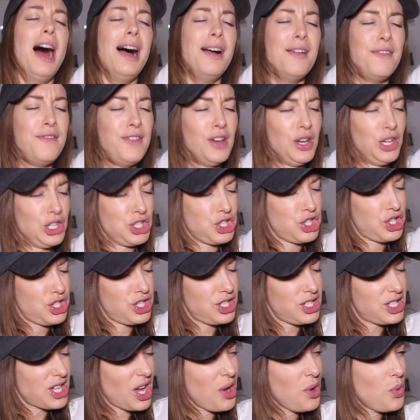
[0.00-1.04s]
I feel
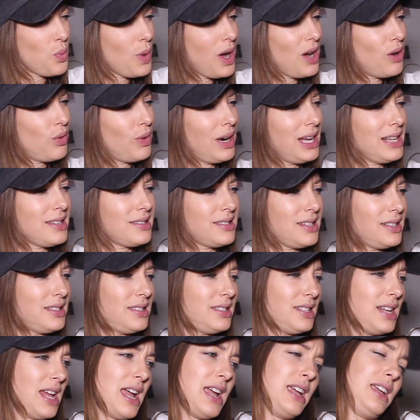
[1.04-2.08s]
so well rested
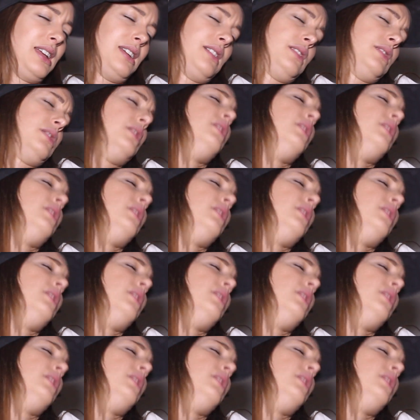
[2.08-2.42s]
today.